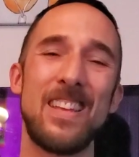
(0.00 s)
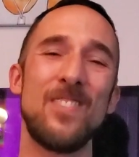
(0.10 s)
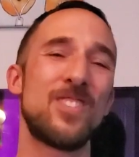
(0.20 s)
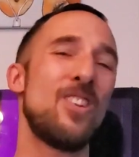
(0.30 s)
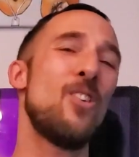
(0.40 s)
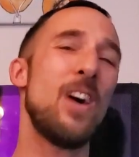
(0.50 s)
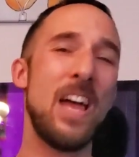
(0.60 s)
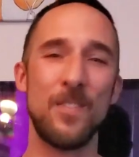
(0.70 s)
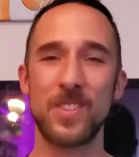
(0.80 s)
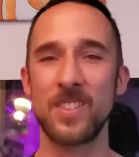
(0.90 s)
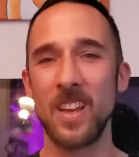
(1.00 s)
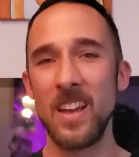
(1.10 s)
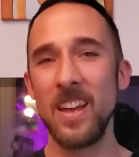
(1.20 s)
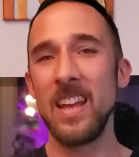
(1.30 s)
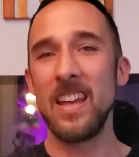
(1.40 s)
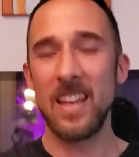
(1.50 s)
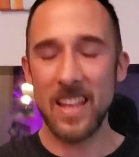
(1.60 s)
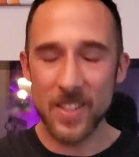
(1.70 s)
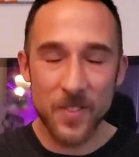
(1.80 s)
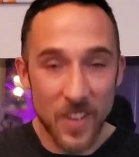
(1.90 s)
gives no F's.
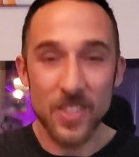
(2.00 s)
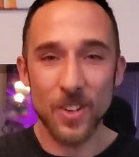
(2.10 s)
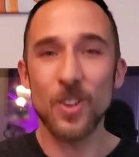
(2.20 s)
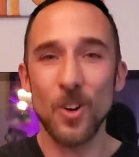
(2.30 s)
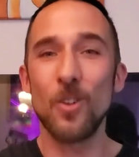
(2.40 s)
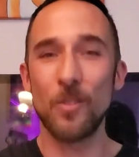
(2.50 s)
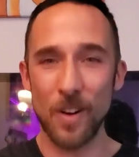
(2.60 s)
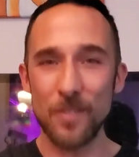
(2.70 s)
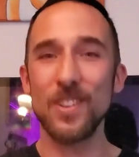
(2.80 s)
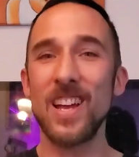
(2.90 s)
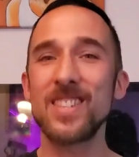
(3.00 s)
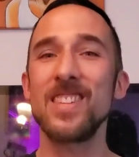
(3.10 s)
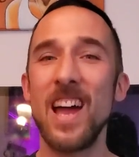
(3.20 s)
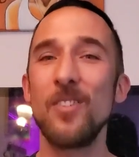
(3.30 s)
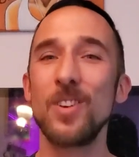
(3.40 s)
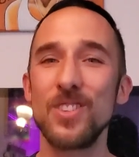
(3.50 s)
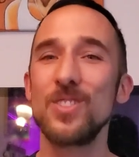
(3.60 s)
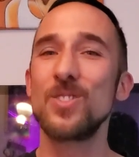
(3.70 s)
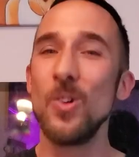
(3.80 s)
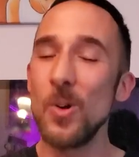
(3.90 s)
His physical reflects that, which
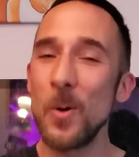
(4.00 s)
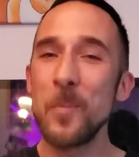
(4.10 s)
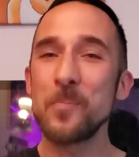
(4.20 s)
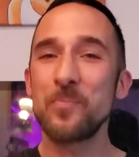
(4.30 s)
is cool.